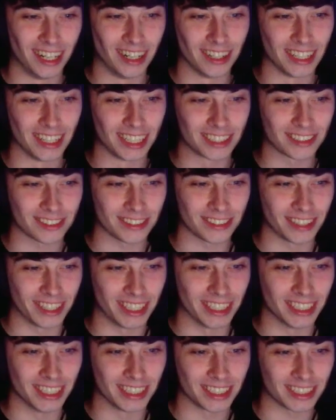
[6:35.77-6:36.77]
Oh, that's
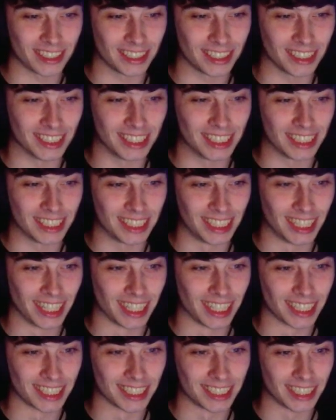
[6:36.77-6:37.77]
right. Sorry, see you
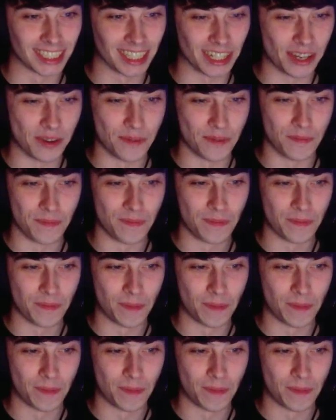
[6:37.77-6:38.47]
next time.